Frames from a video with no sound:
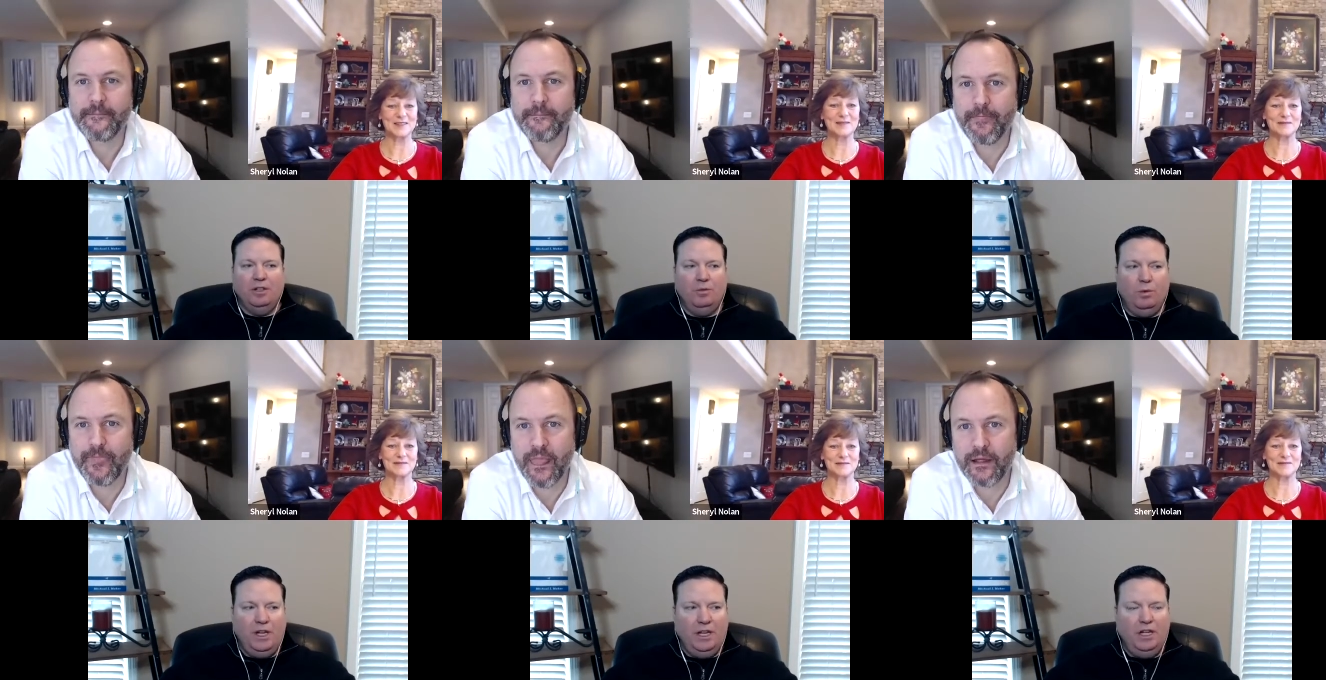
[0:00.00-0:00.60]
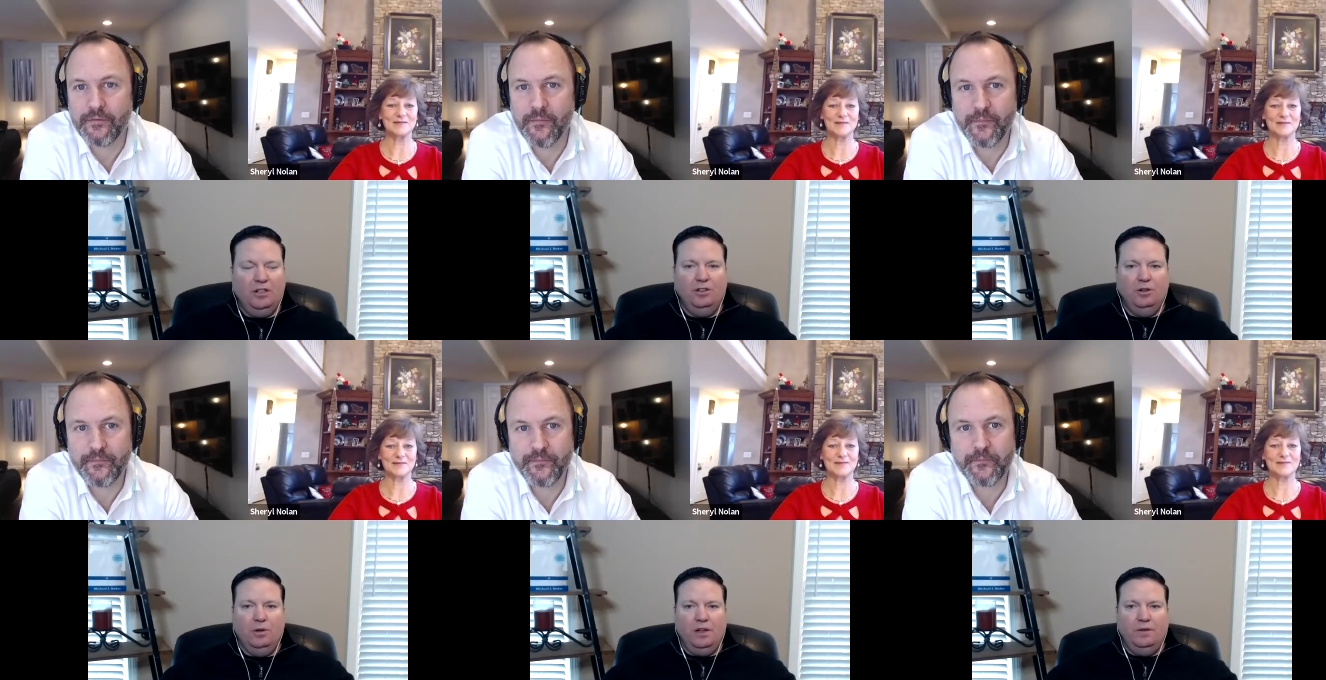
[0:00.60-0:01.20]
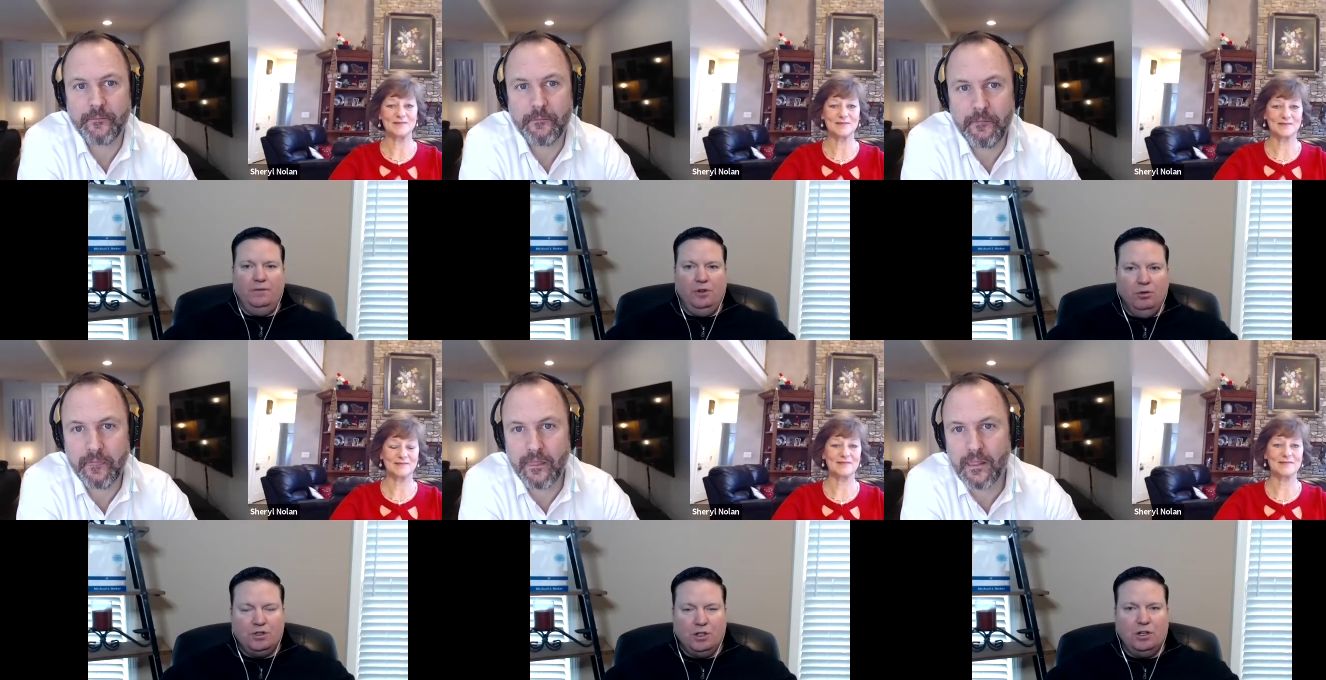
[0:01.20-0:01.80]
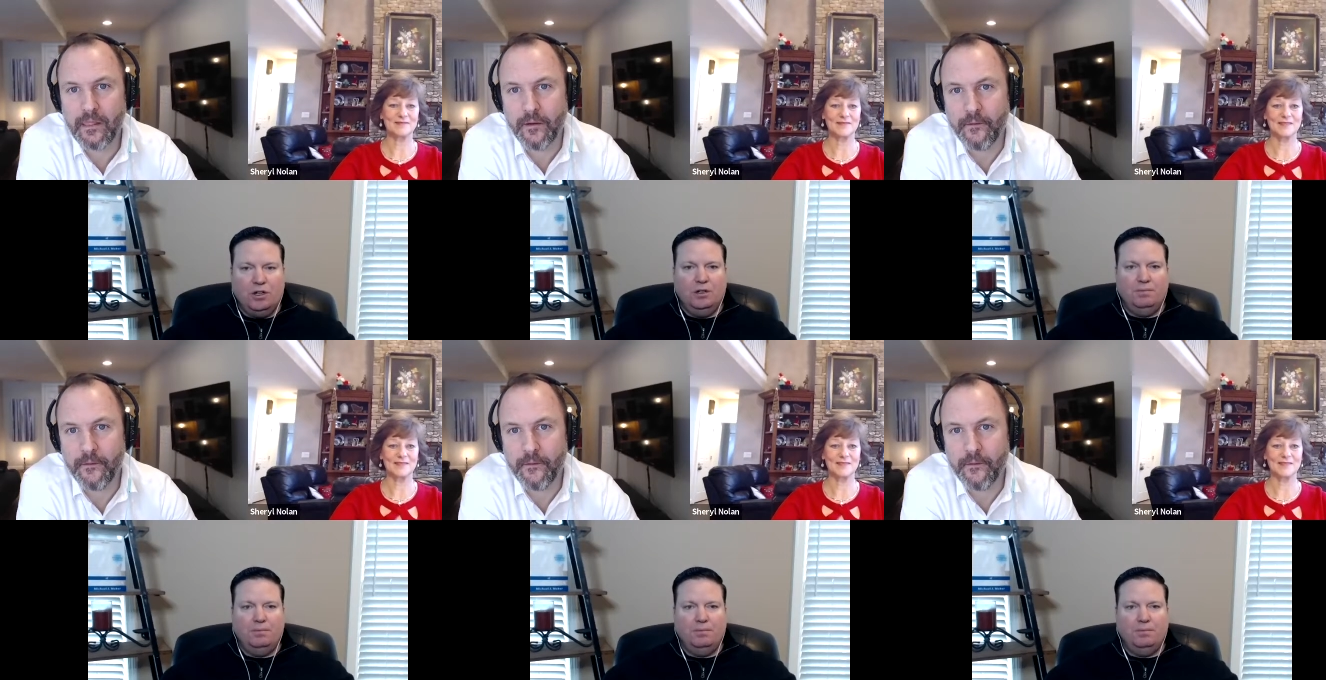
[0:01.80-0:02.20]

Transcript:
Speaker 1: me, we need to do a future